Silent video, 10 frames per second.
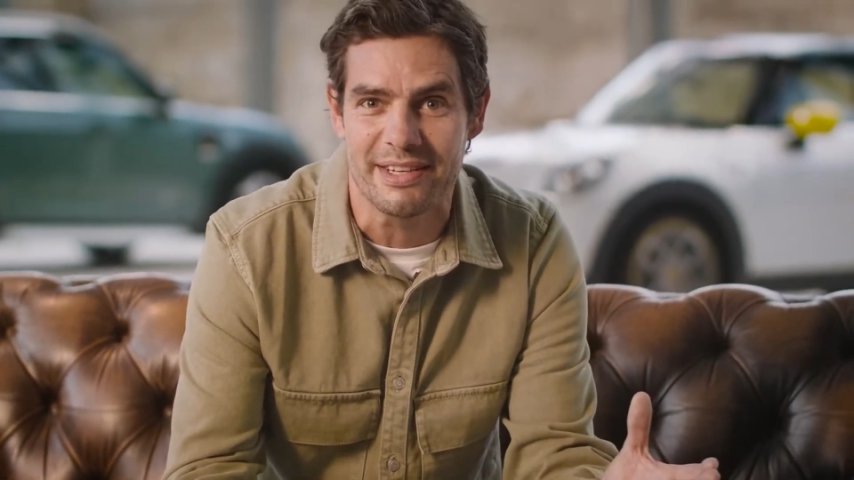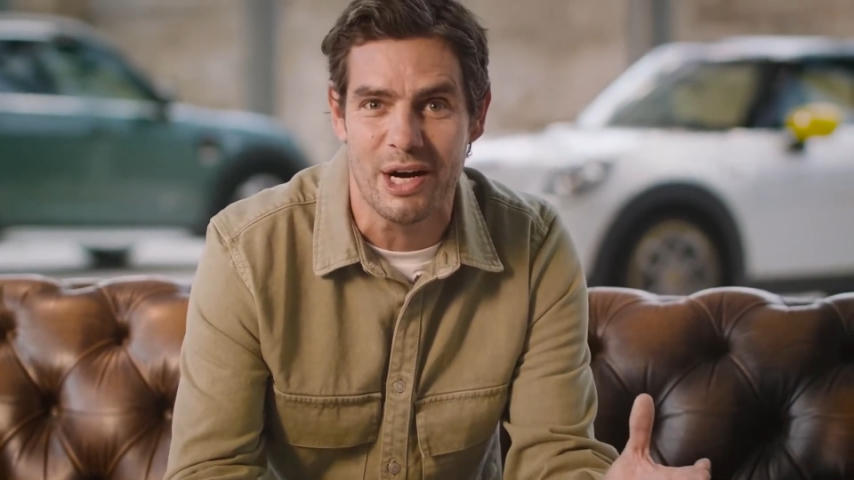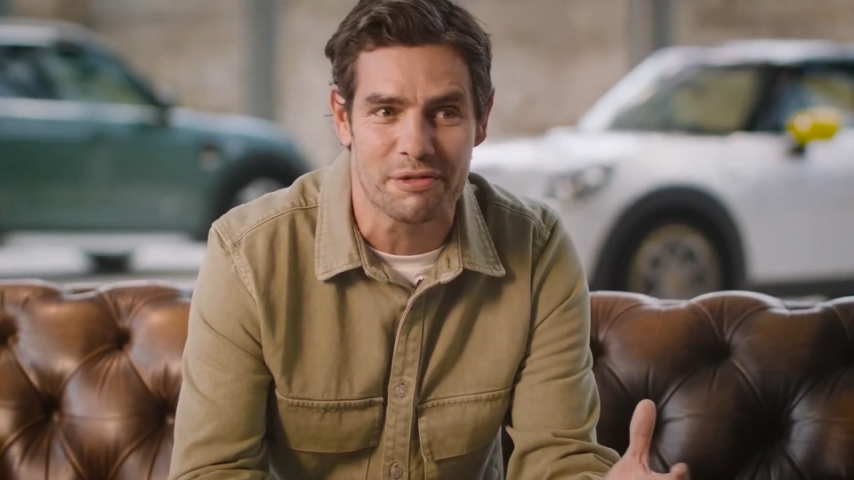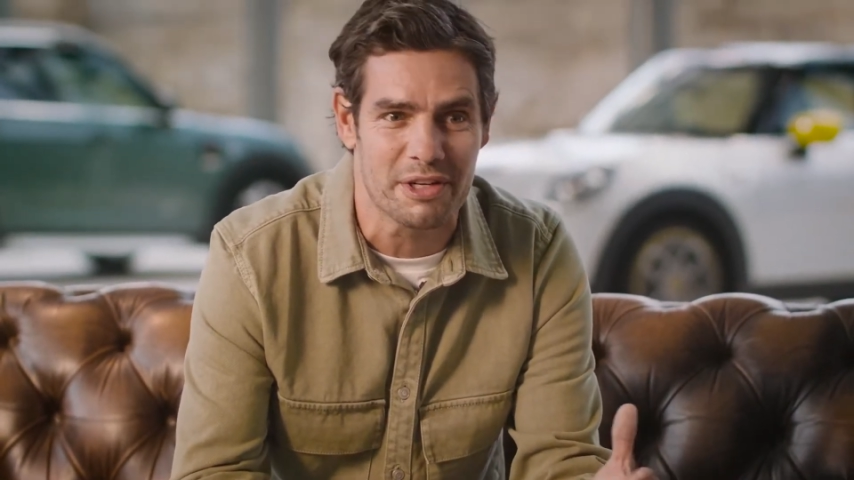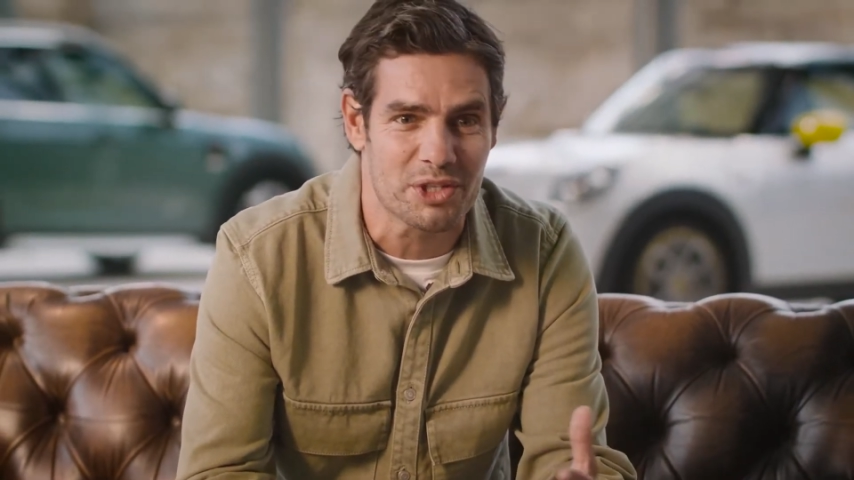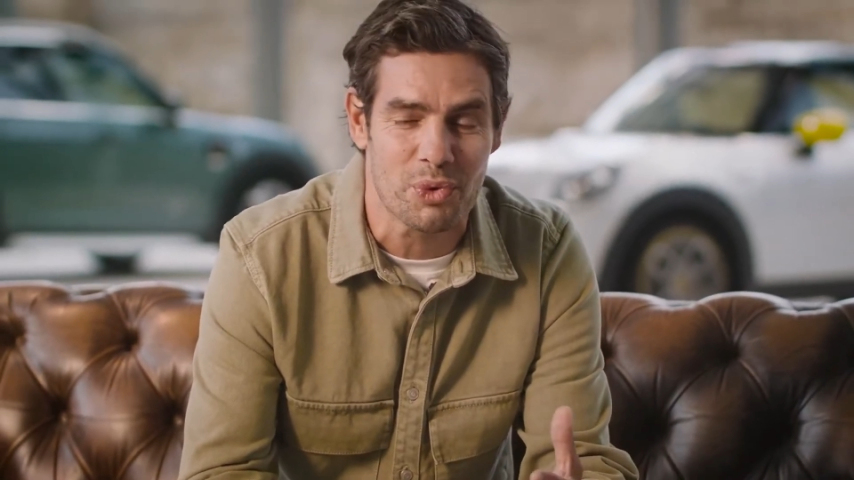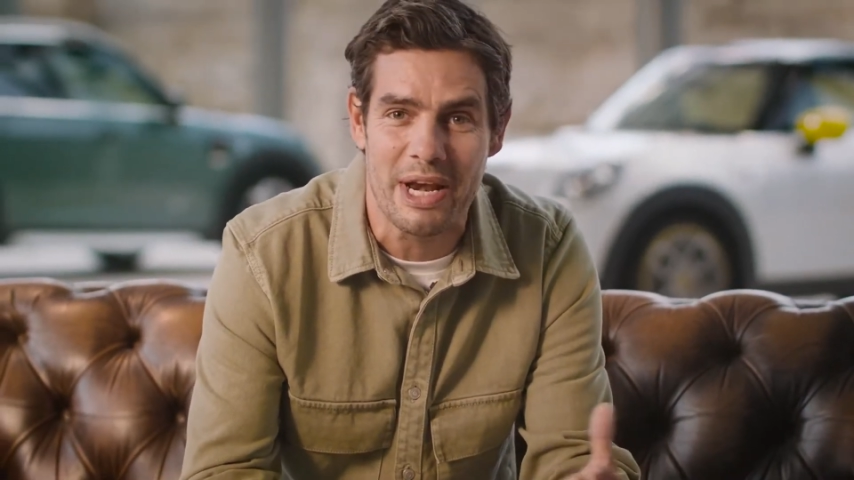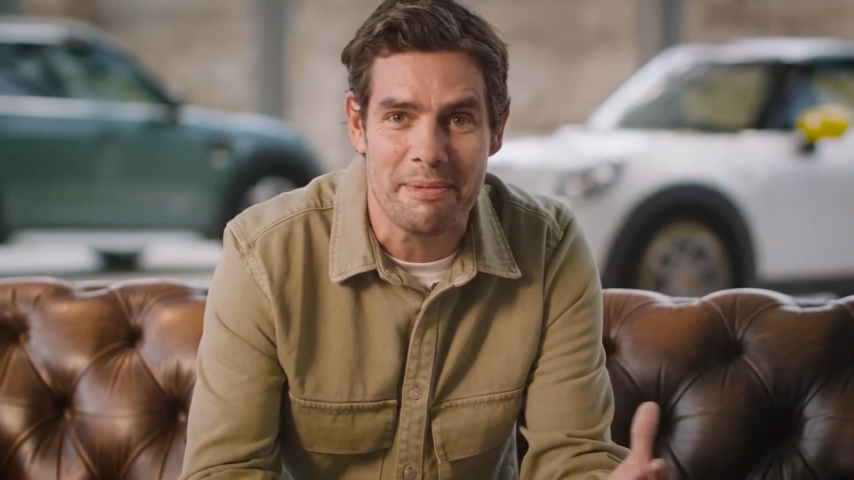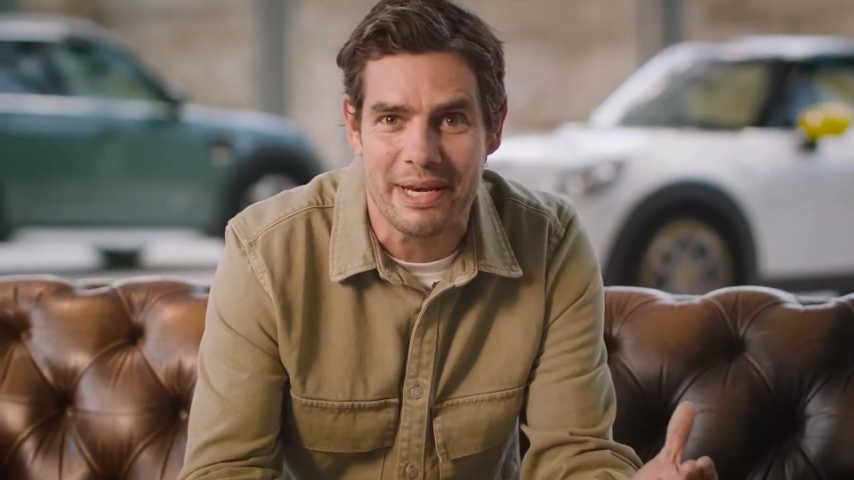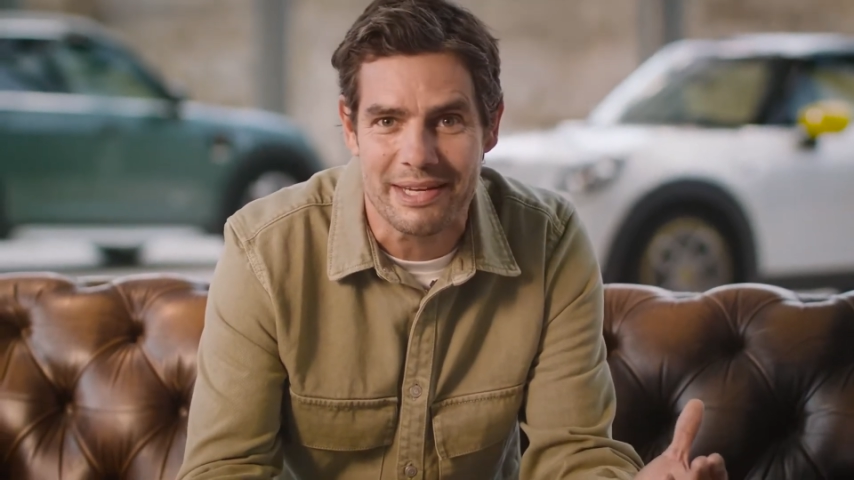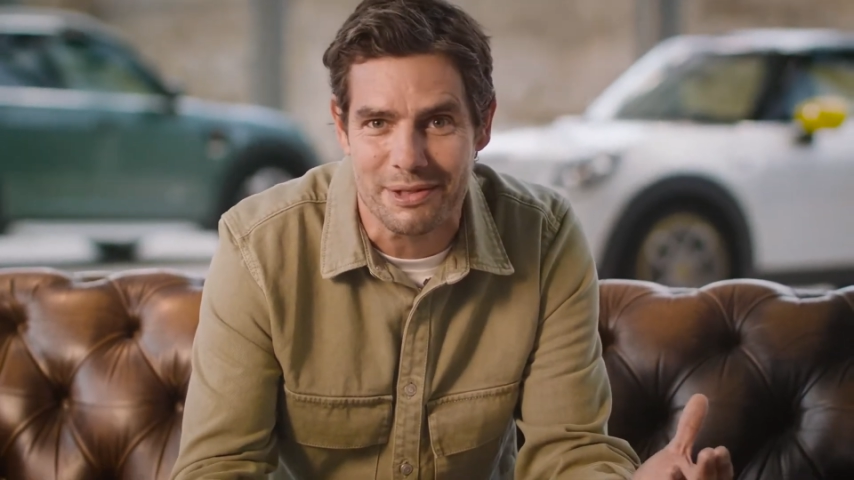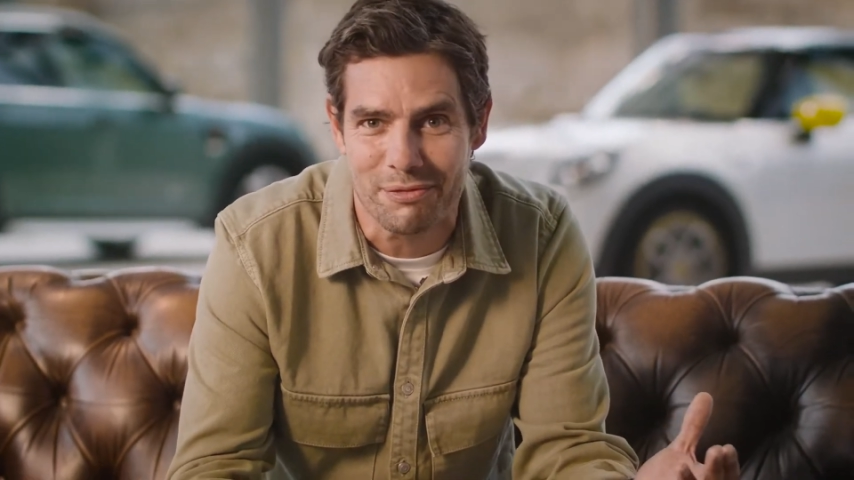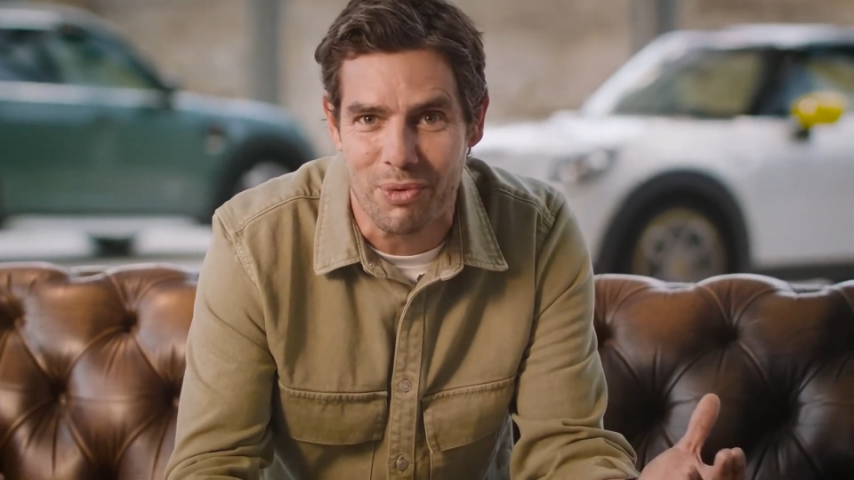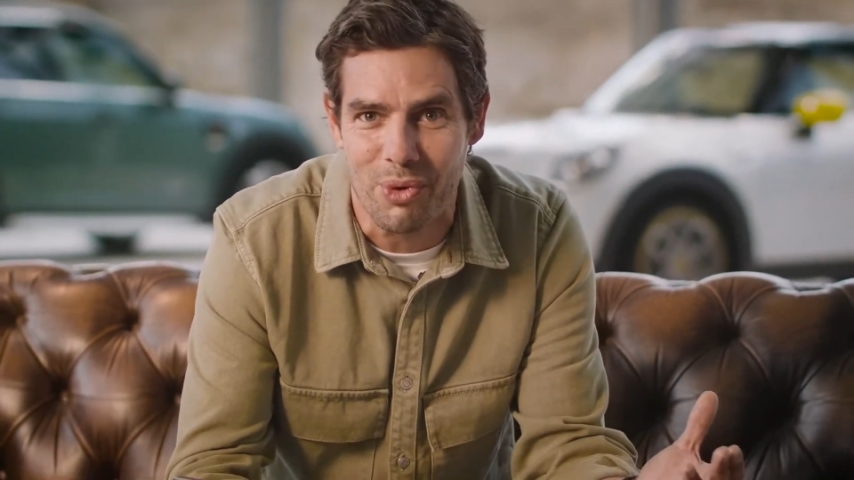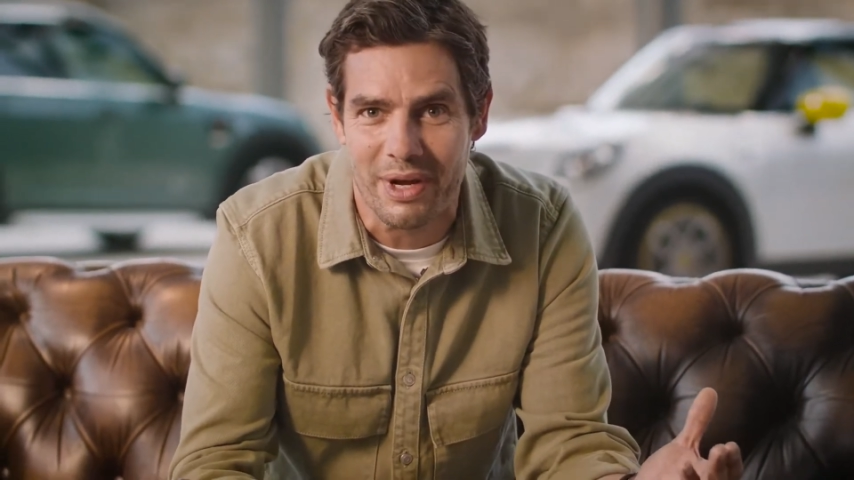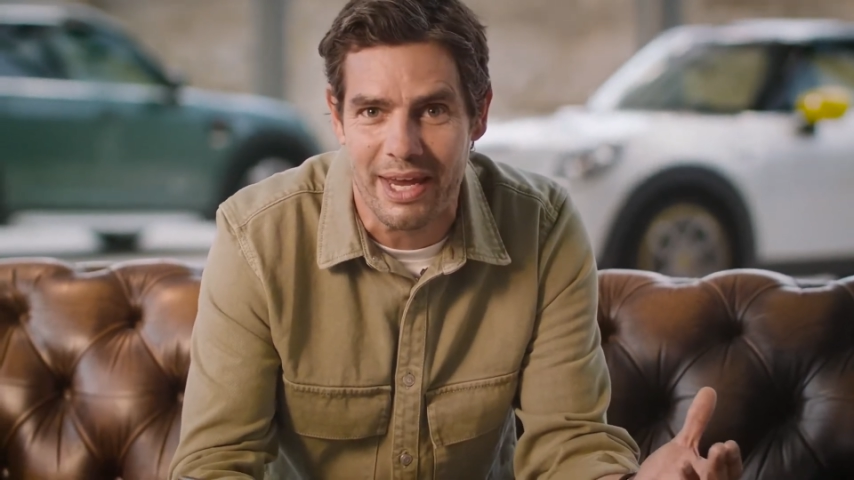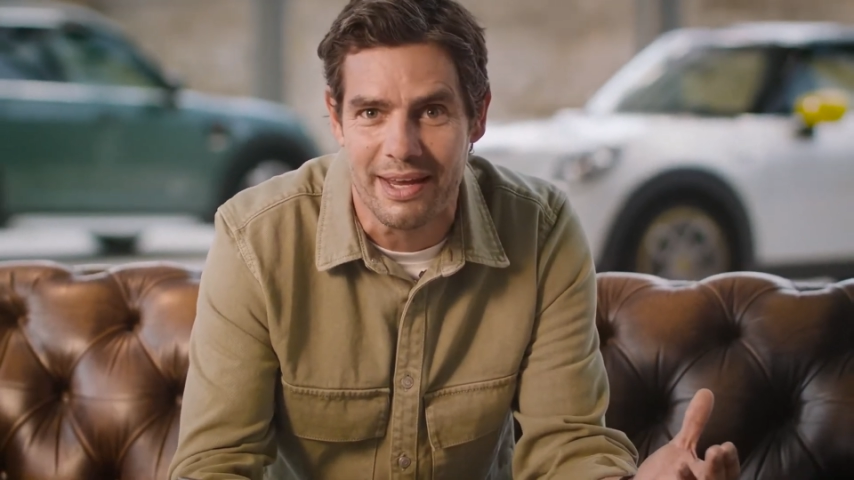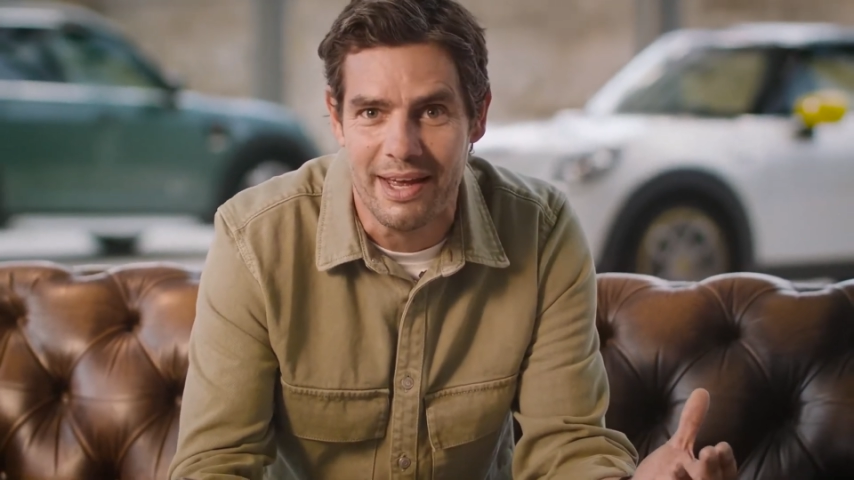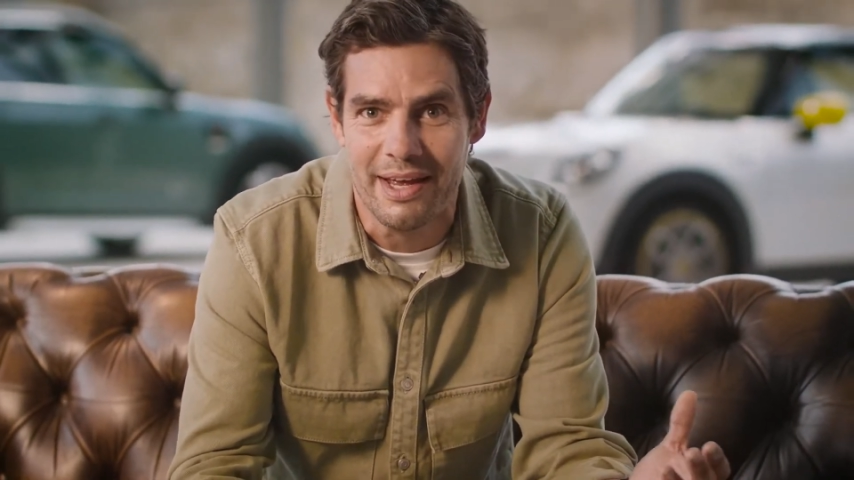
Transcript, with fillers: and after twenty minutes of walking,